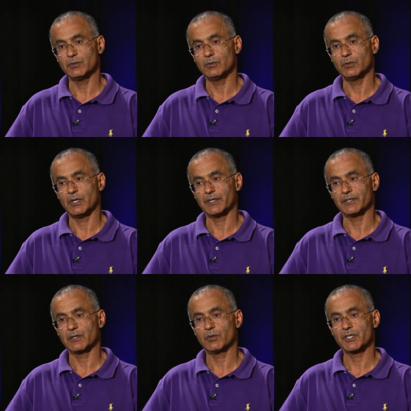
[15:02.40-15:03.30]
to uh,
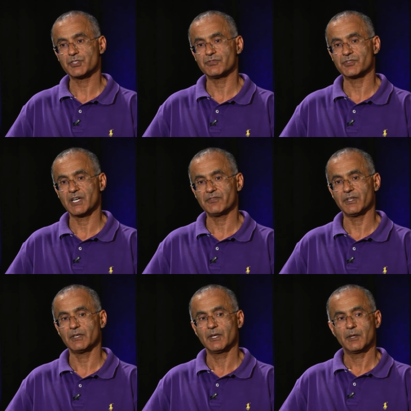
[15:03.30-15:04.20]
the crush of
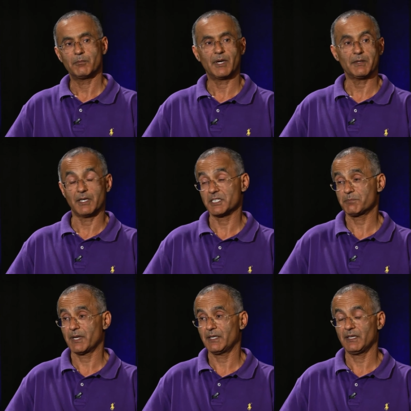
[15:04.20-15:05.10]
traffic by
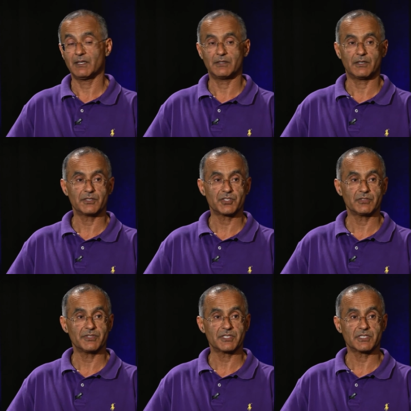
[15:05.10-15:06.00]
expanding our, our
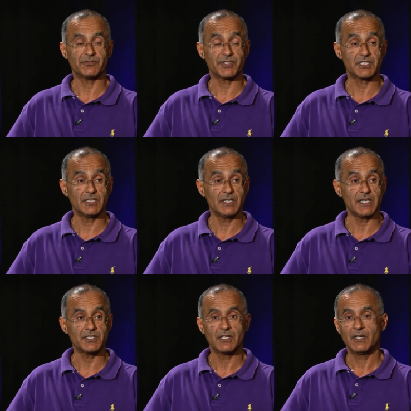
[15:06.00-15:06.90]
services and
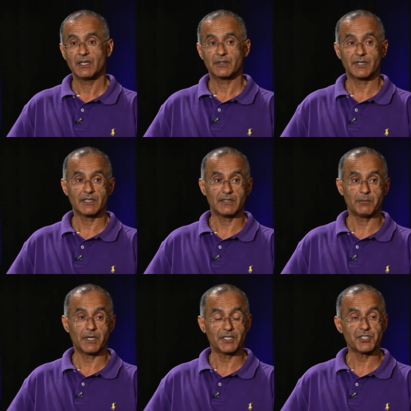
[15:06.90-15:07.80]
facilities rather
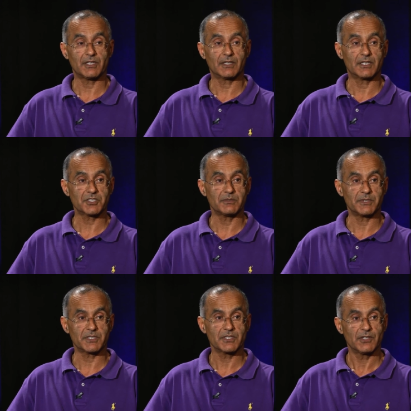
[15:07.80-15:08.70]
than punishing our
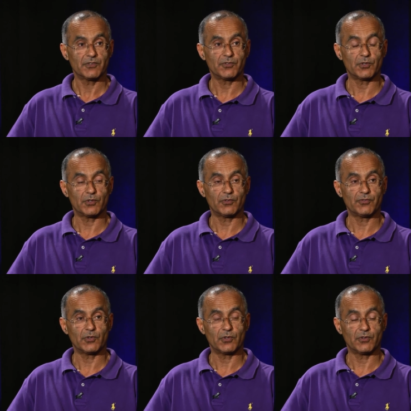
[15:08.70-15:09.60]
customers for,
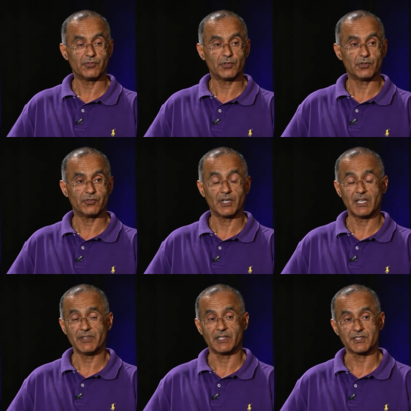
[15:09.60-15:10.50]
for, for, for
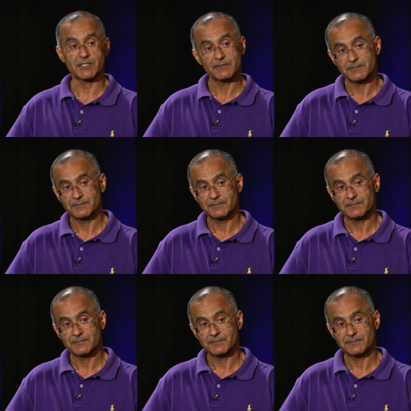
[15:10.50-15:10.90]
loving us.